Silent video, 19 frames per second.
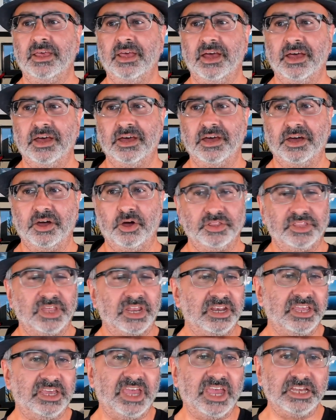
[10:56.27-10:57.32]

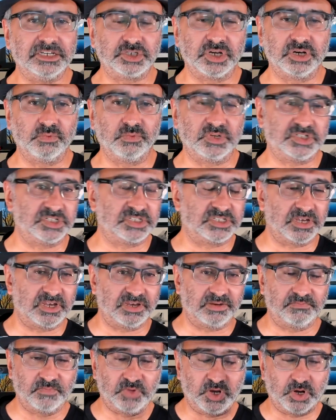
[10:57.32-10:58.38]
authentication, which is
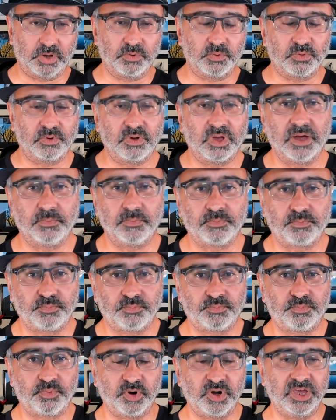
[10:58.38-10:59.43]

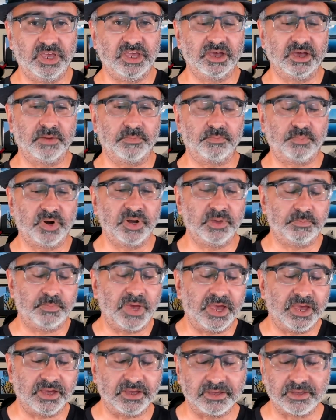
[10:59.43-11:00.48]
pretty big.